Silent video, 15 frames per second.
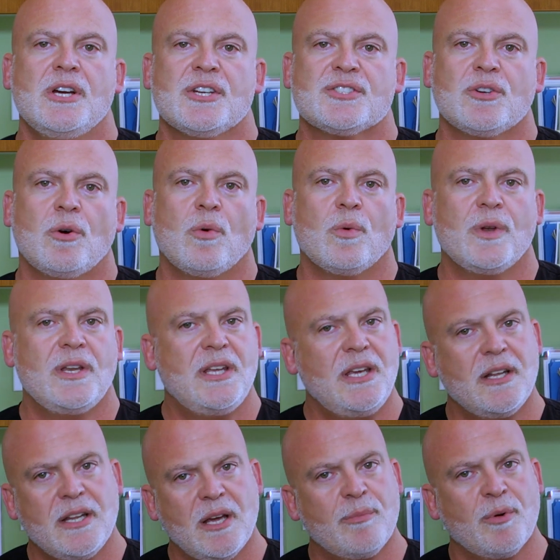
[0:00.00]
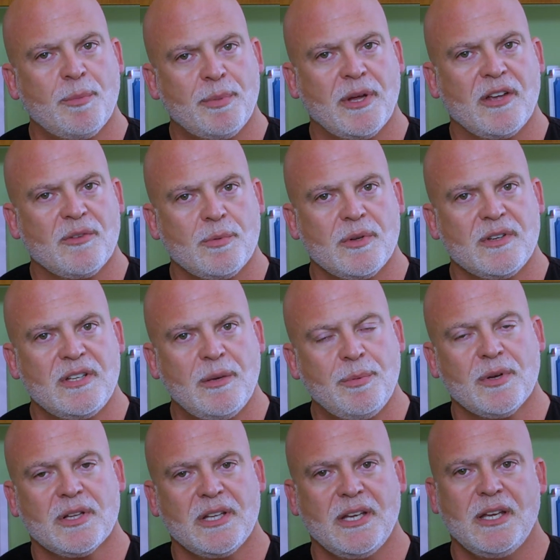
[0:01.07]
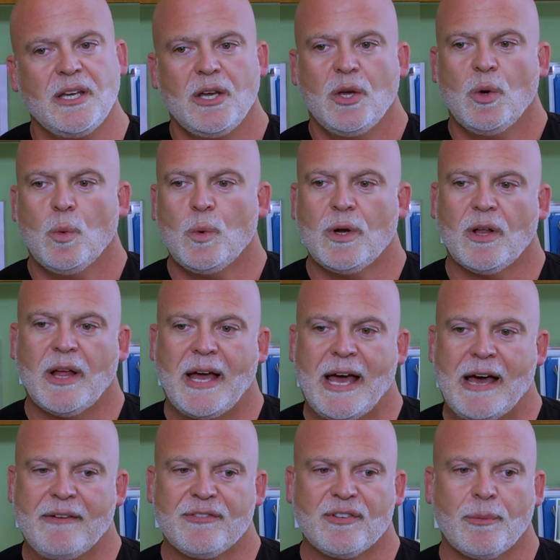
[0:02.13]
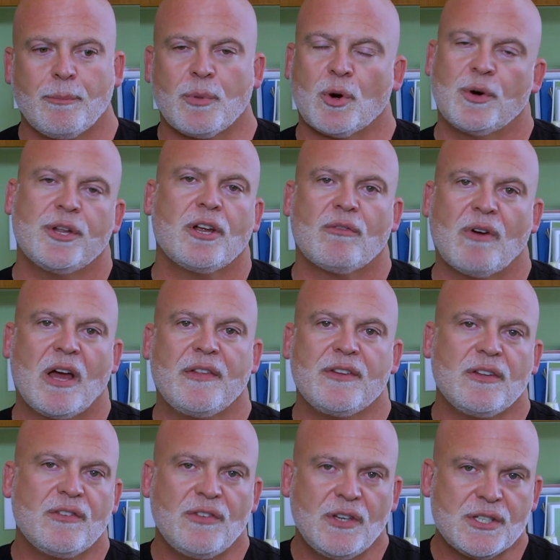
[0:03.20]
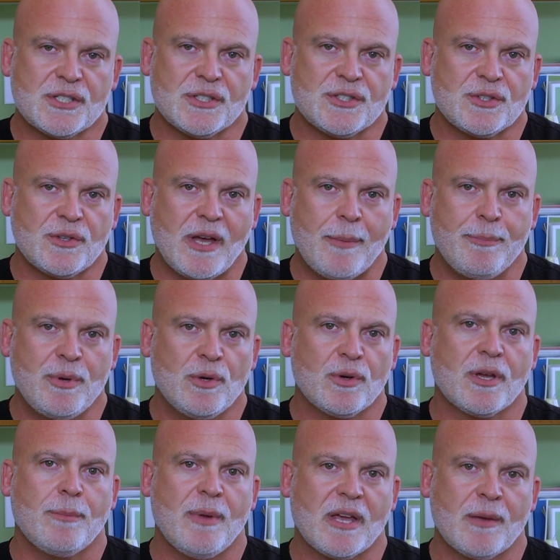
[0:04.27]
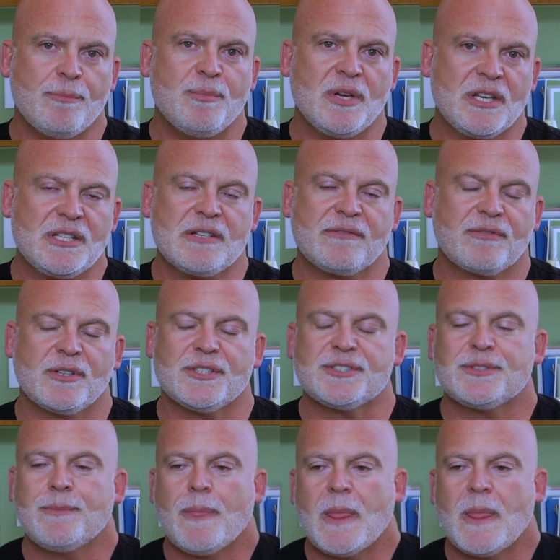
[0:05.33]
So knee and hip replacement typically will have some burning around the incision, so that pill can make a big difference.